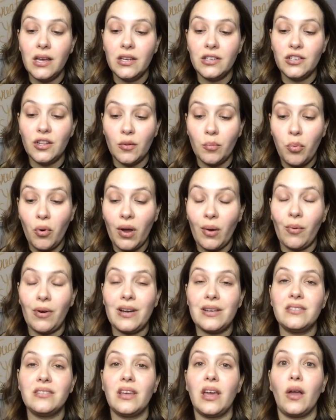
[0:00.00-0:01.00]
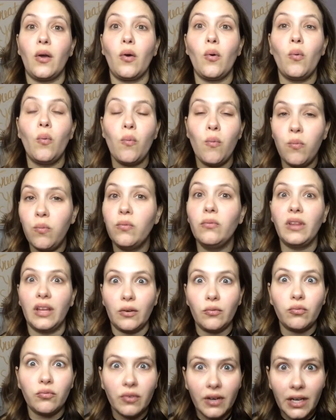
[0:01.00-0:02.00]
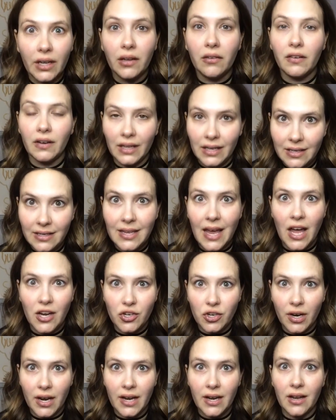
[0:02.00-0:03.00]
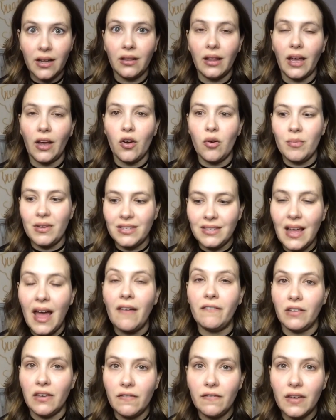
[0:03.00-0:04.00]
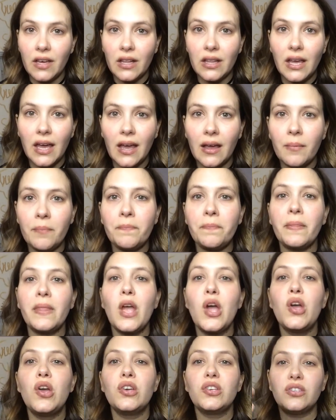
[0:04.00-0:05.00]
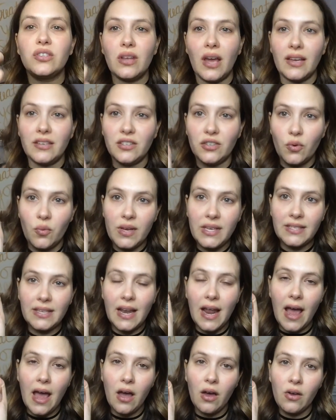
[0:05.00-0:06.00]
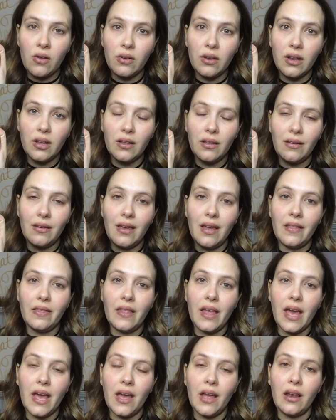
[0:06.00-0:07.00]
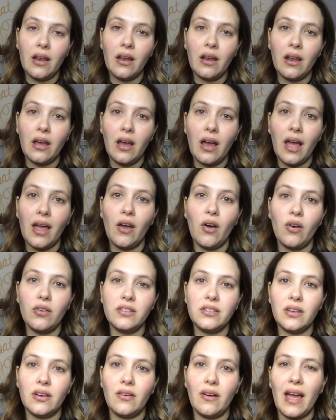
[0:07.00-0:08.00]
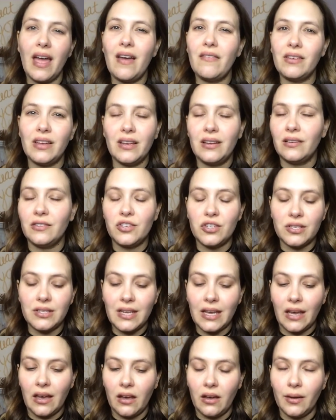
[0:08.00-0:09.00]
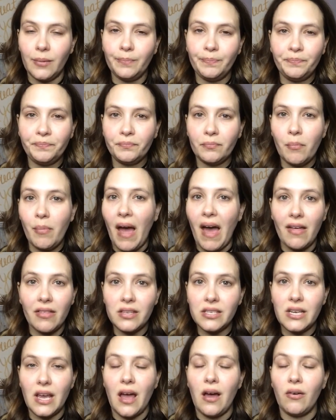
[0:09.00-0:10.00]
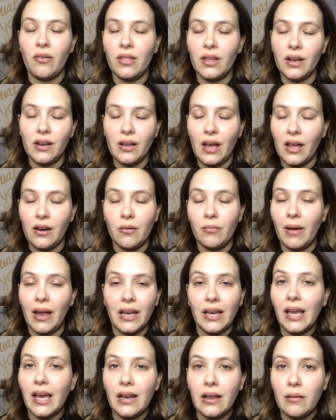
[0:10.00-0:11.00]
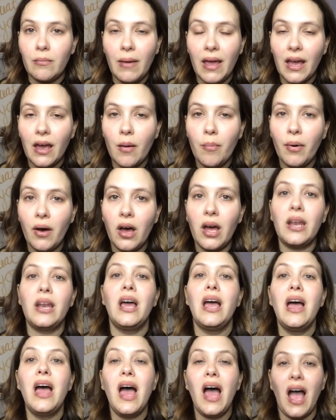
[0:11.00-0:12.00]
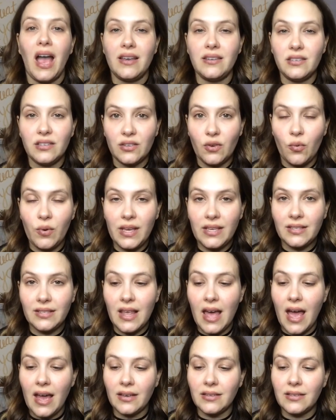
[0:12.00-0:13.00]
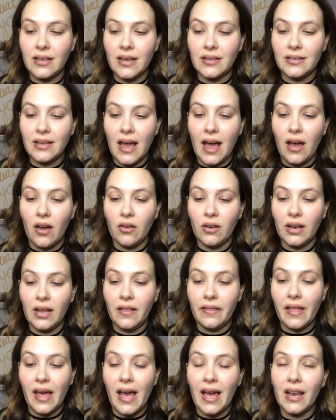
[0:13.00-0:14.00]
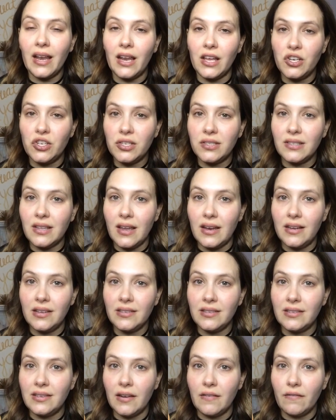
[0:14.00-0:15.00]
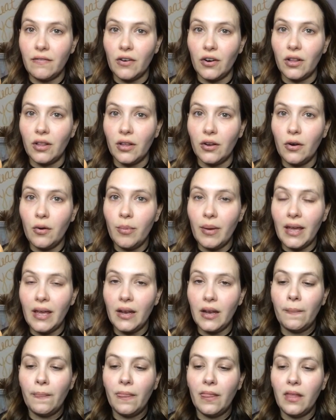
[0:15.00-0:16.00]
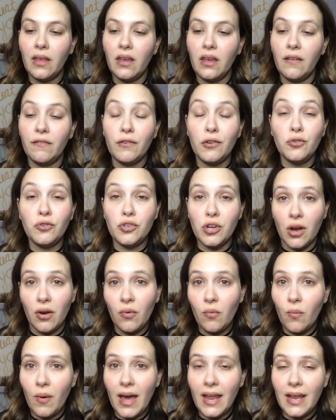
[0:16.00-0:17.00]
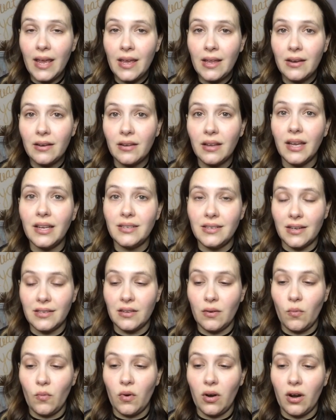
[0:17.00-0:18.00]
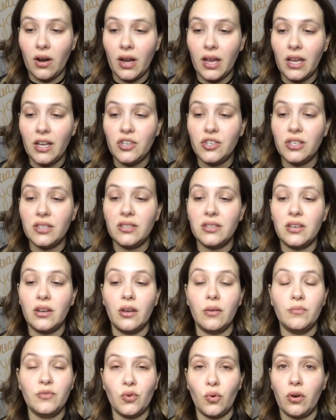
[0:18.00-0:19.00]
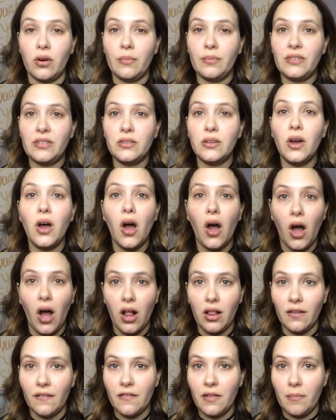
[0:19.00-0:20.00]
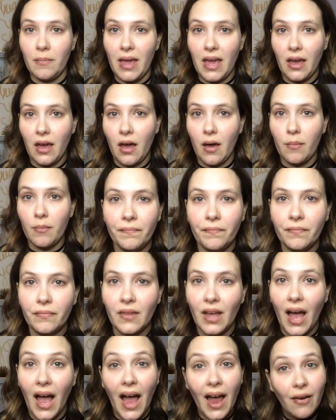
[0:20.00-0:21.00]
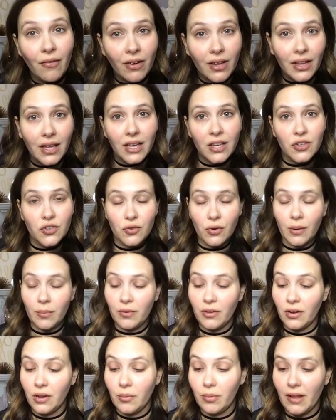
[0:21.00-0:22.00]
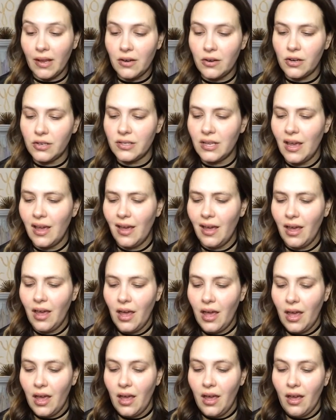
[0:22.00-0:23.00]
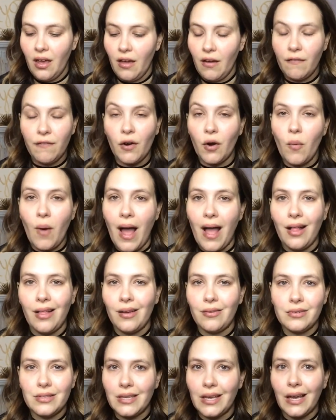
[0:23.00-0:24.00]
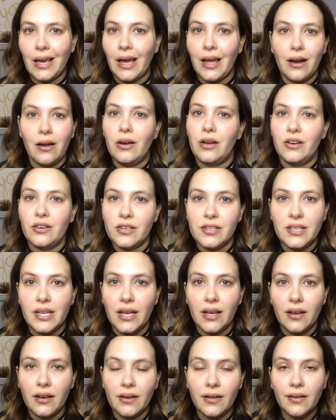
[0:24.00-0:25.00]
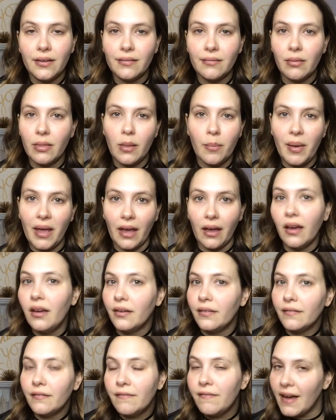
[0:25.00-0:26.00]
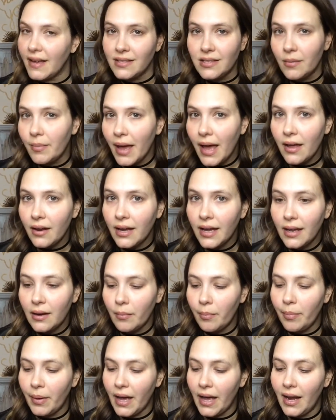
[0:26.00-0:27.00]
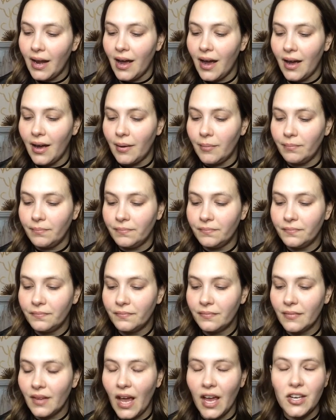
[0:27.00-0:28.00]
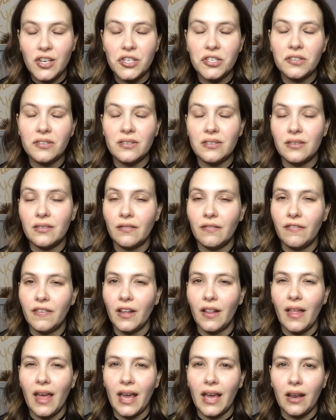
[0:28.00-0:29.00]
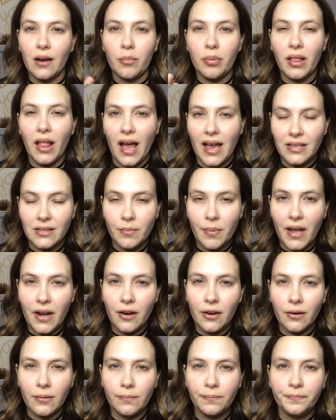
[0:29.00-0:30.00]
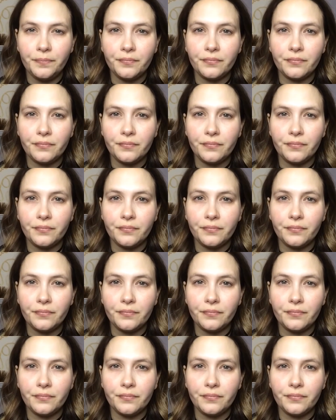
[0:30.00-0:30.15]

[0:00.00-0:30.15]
to the point where it's like really, really saturated, like almost heavy feeling. So I squeeze it out, and then I have just like a bath towel that I don't mind getting makeup on. I squeeze the excess out in that, and I just let it sit for a little bit. If you don't wet it, it doesn't work. It just absorbs all of the makeup. I really enjoy beauty blenders. For a while I was like, I don't understand the big fuss about it, but I just feel like it applies better